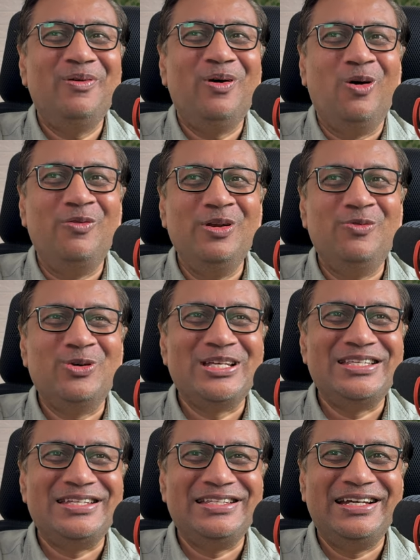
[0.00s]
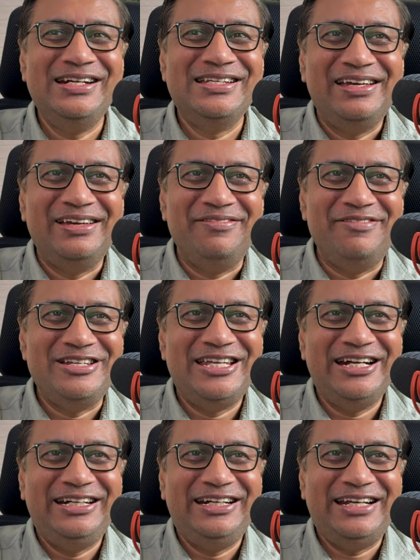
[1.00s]
of Infosys results, which
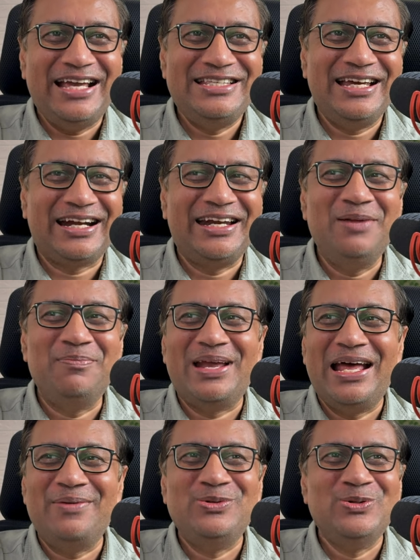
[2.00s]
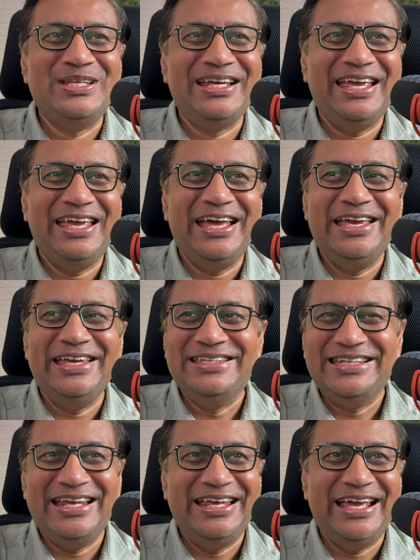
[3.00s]
they dissected, perhaps using AI,
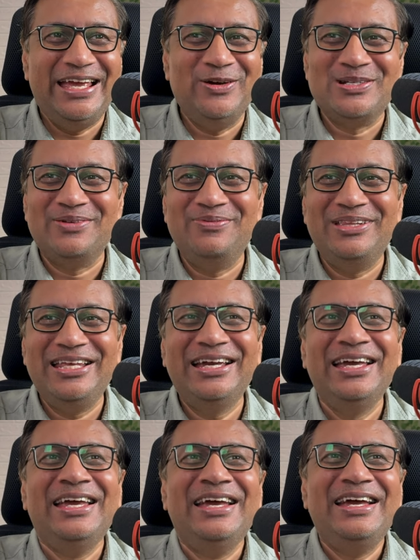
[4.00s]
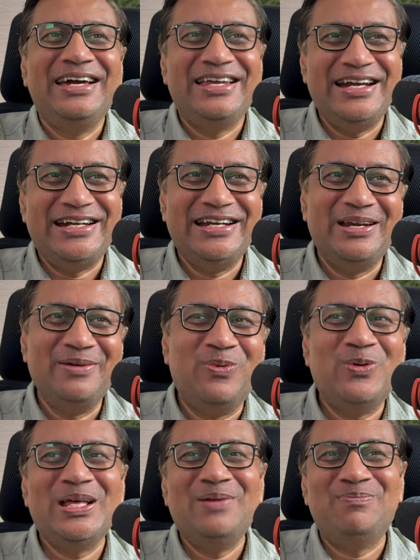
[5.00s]
Gen AI or something, created a
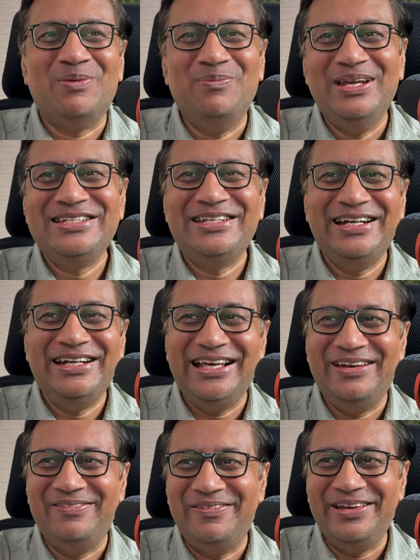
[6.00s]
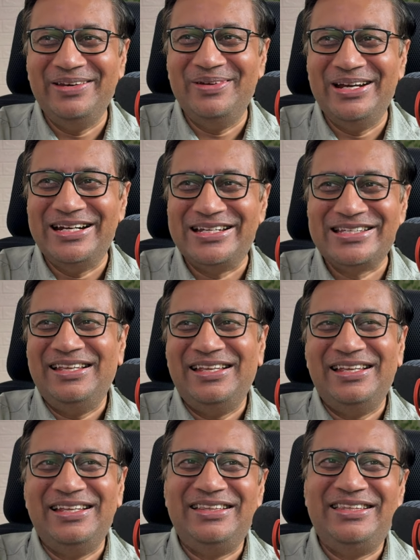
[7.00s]
report and published in 10-15 minutes.
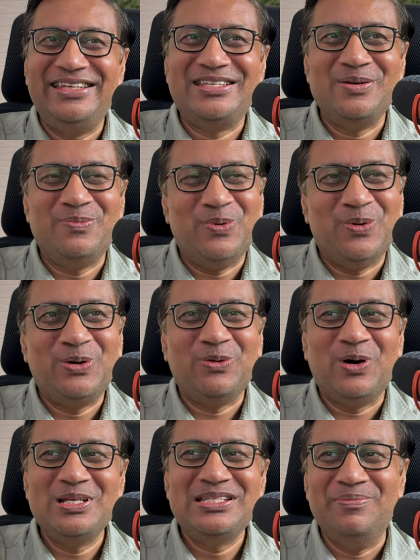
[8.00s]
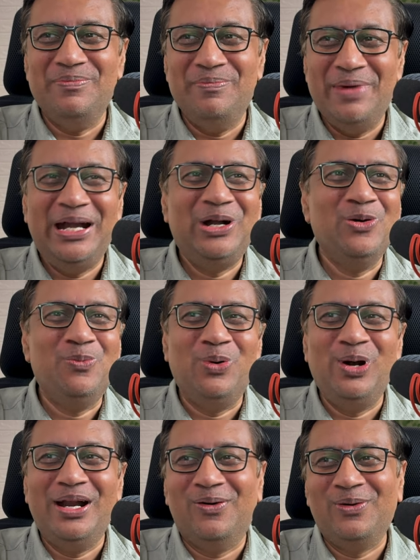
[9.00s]
This report was meant to
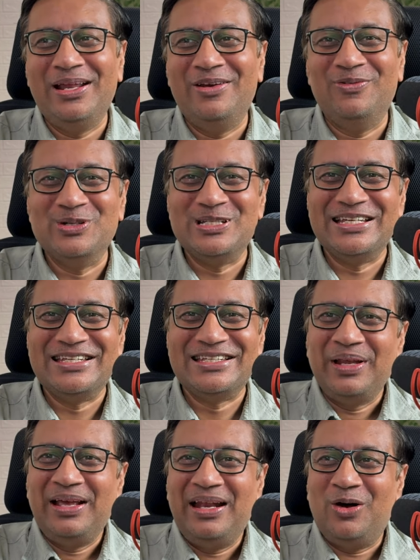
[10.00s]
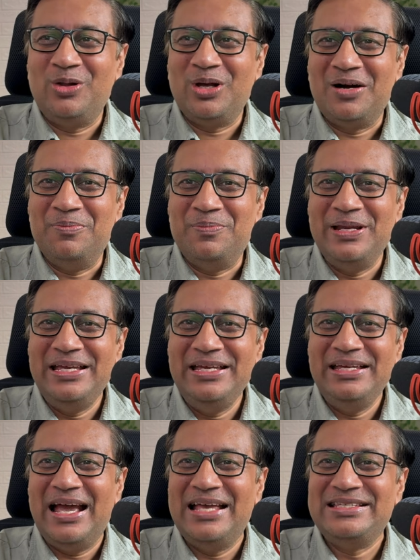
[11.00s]
pull down Infosys. Now the
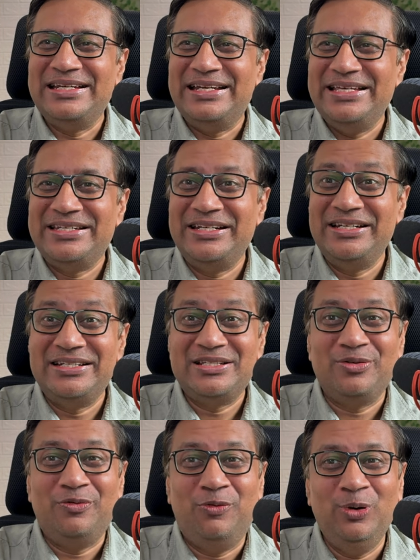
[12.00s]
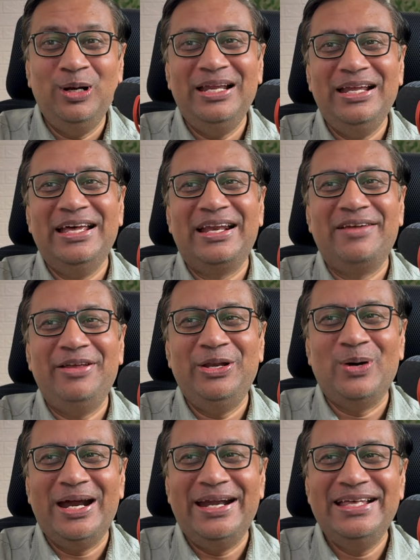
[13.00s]
company has raised its full year
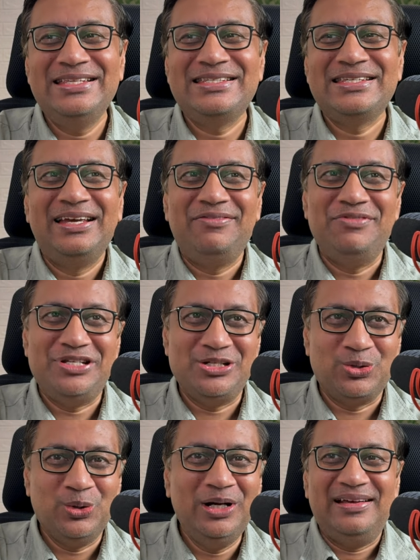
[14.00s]
revenue guidance, which is good.